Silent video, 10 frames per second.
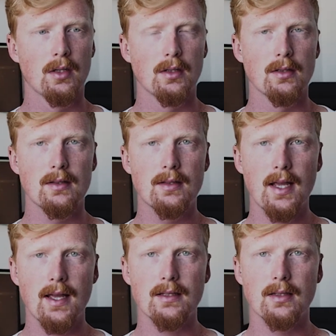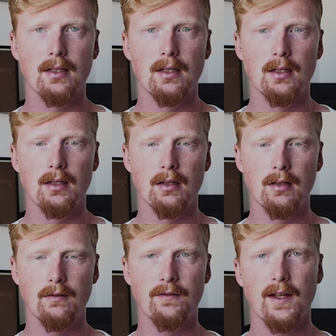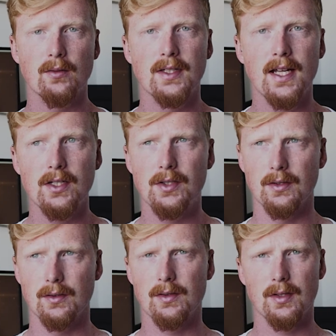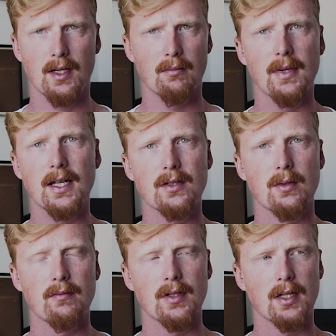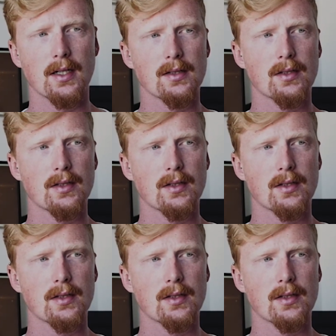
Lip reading: set foundations to come back to every night.